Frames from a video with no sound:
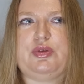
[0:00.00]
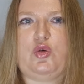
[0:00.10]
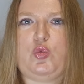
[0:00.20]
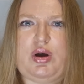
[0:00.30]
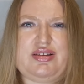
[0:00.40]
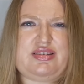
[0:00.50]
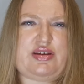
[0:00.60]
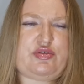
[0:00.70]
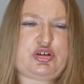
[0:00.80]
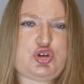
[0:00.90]
once
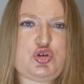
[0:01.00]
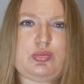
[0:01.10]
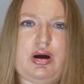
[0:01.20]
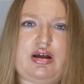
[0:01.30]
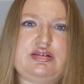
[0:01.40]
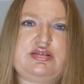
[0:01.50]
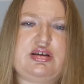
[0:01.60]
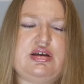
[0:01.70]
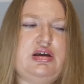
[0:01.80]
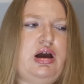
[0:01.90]
every 2 months
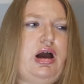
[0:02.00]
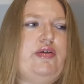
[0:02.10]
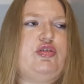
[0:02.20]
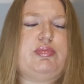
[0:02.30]
I would